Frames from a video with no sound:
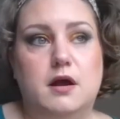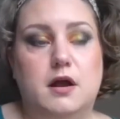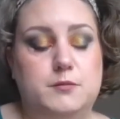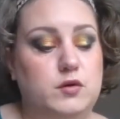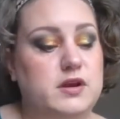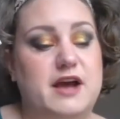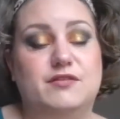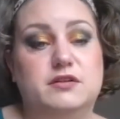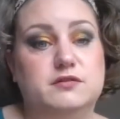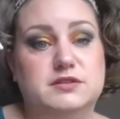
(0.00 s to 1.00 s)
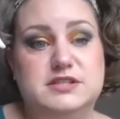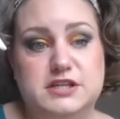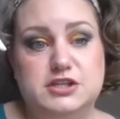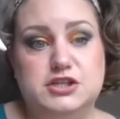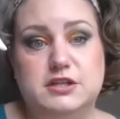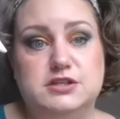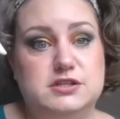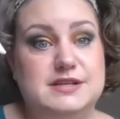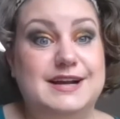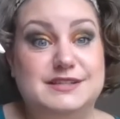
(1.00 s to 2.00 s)
You can have a little dish that just
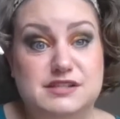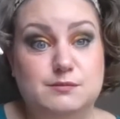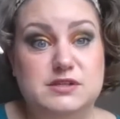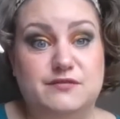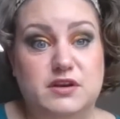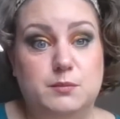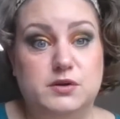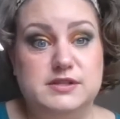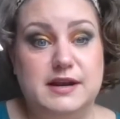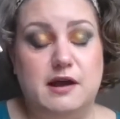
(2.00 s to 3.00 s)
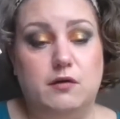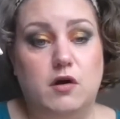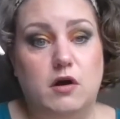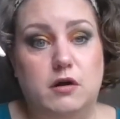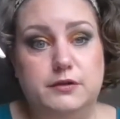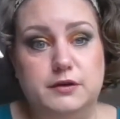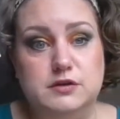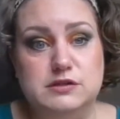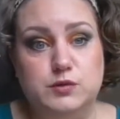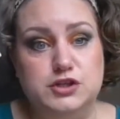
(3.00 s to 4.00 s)
has some 70% alcohol and
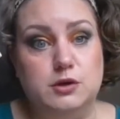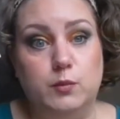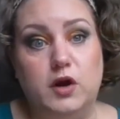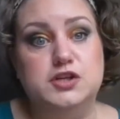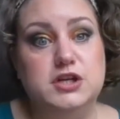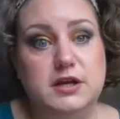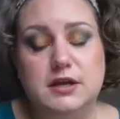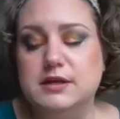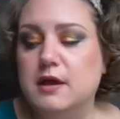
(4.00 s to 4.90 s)
swish your brush in it.